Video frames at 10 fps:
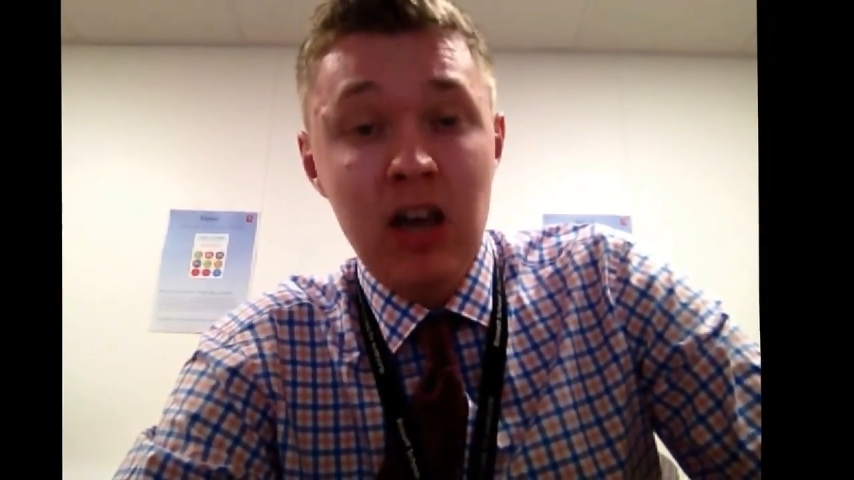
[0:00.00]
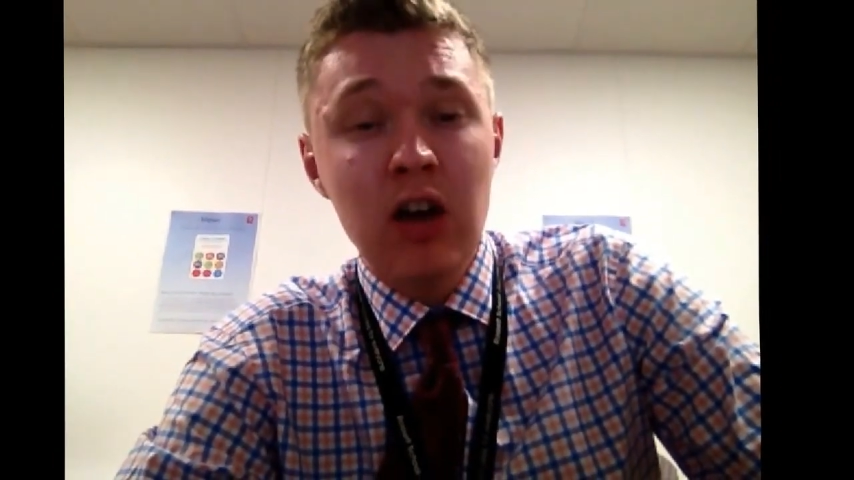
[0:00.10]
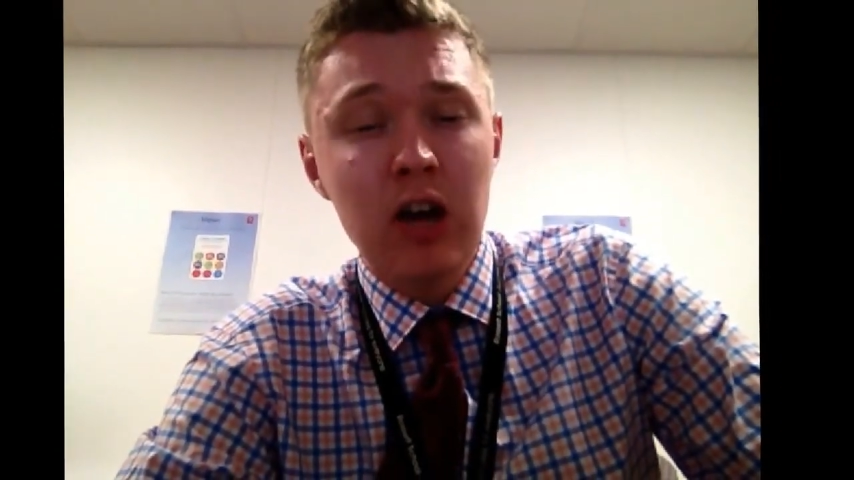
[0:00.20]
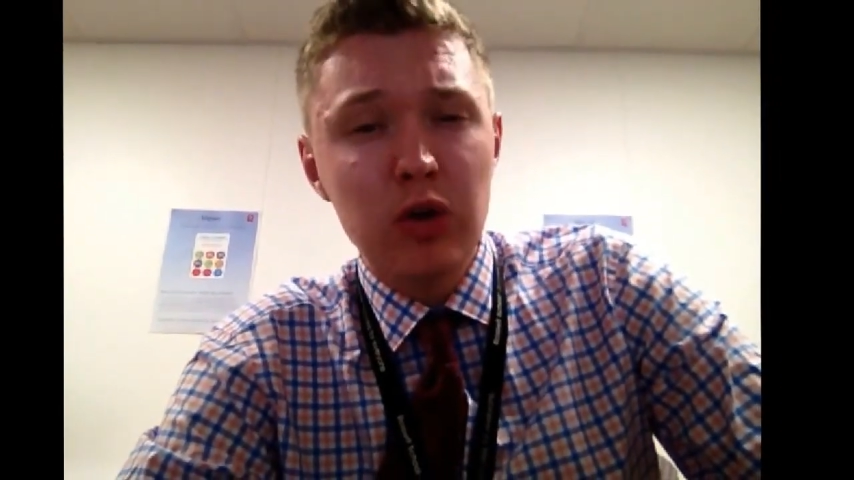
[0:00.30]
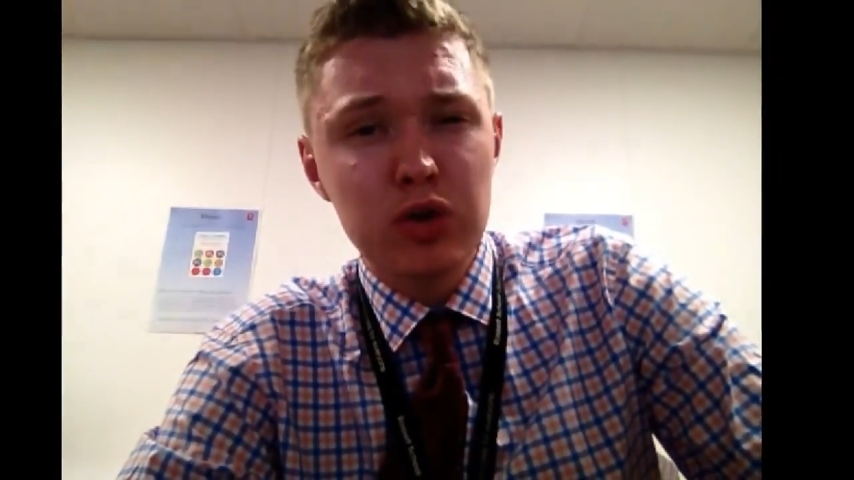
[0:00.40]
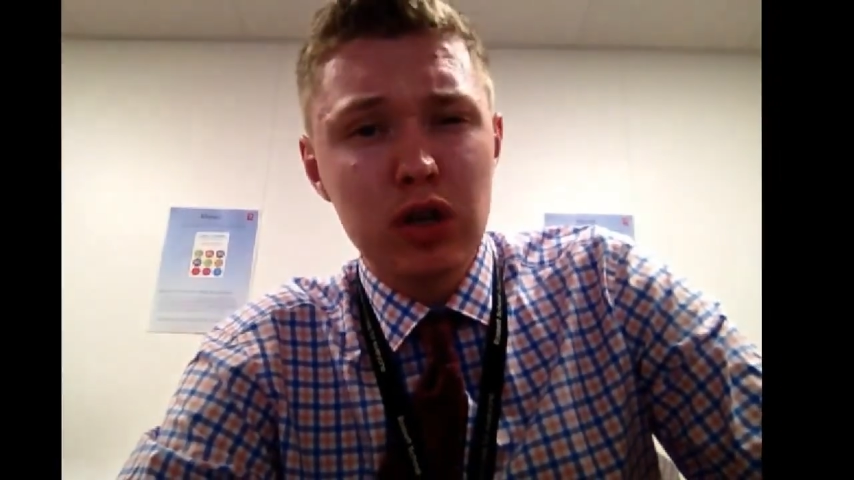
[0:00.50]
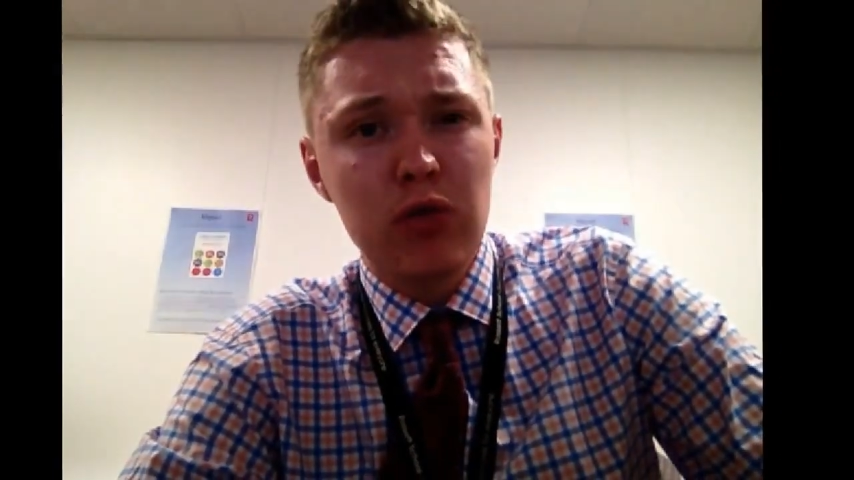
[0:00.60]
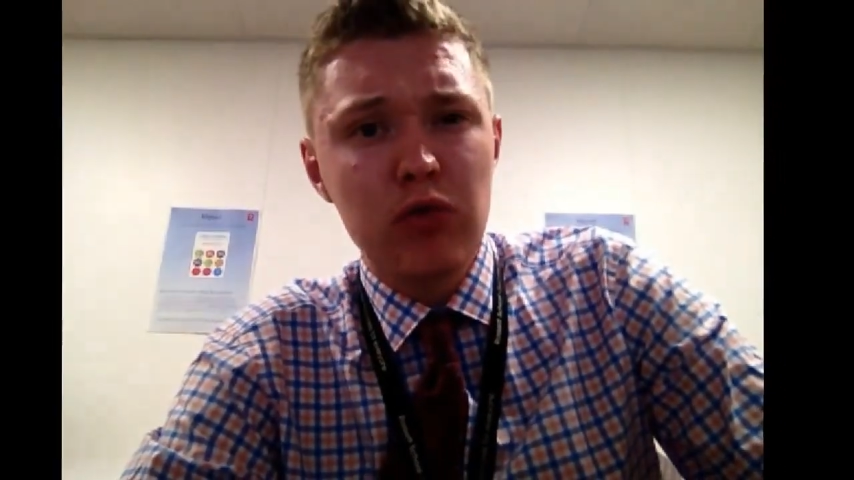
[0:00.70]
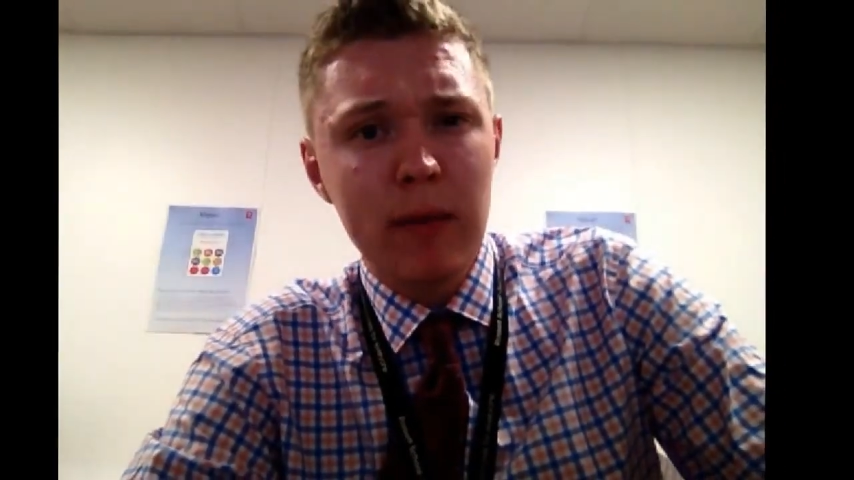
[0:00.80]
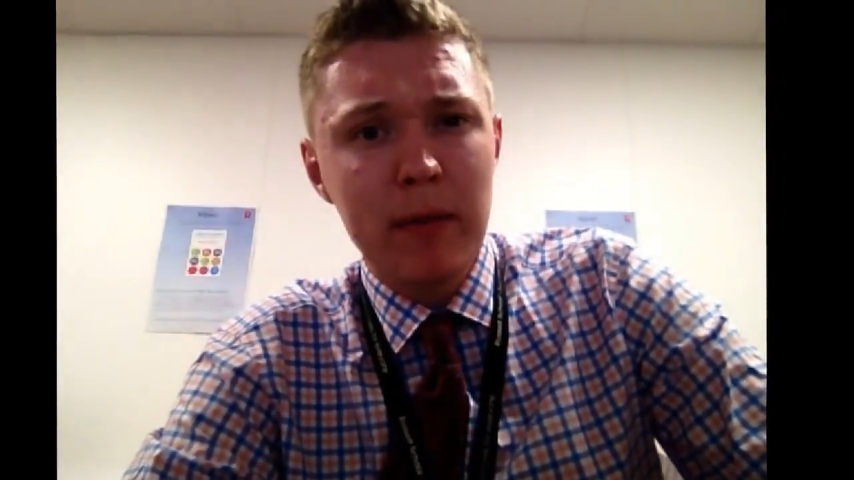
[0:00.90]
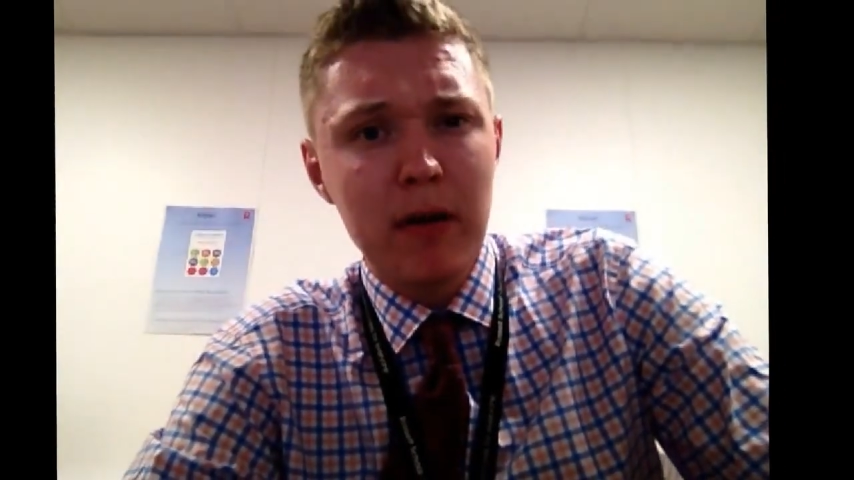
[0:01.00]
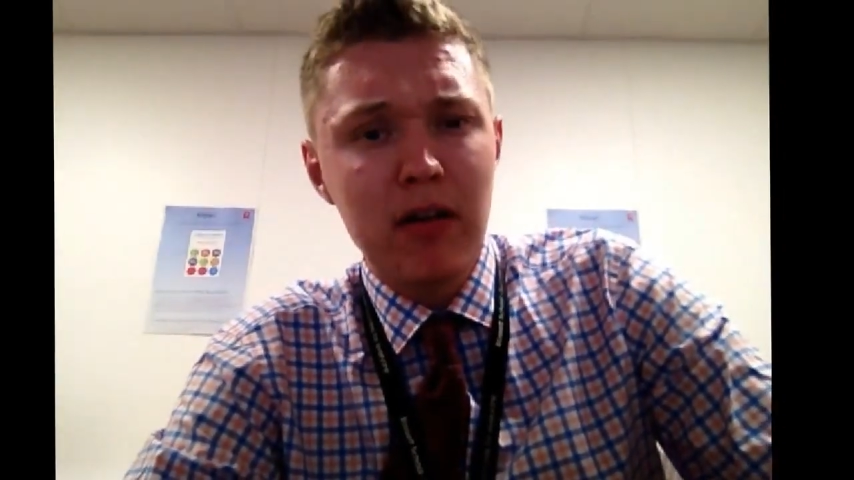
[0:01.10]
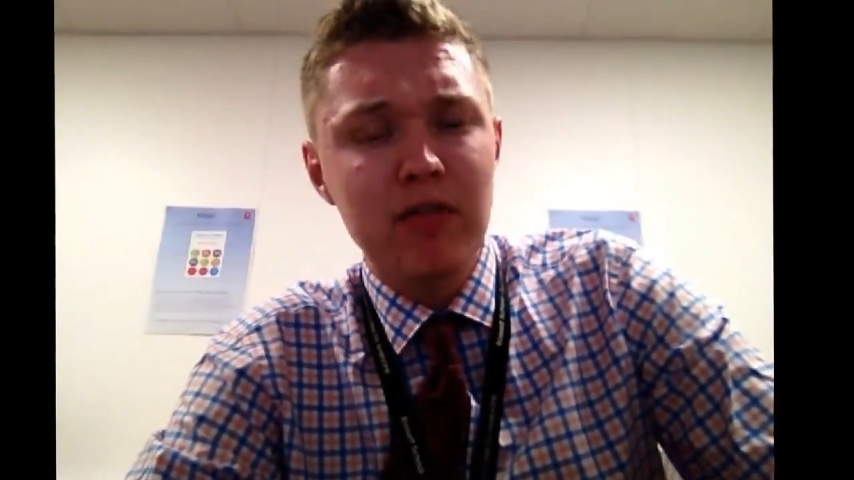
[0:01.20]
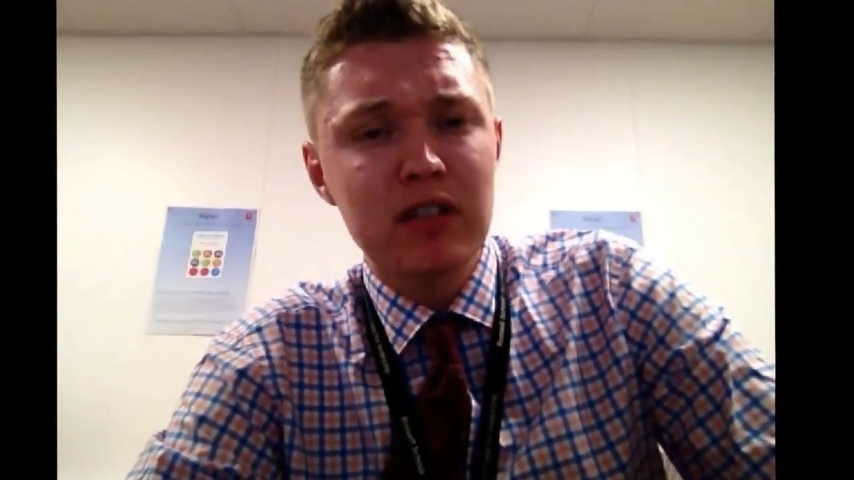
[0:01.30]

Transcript: And also, write me a paragraph to